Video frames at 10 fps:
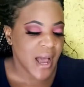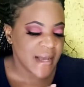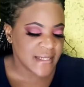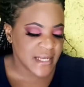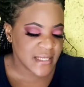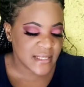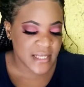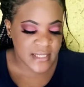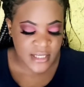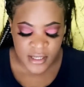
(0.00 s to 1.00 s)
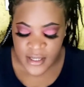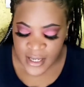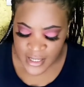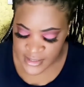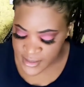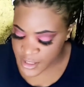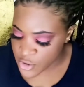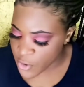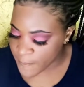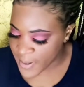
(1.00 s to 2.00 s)
Itex Dazzler
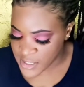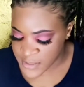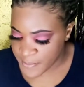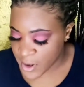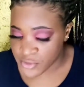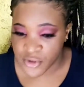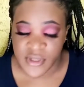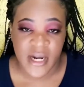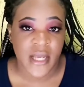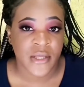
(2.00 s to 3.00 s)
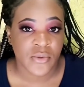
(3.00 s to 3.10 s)
Classic Compact Powder that I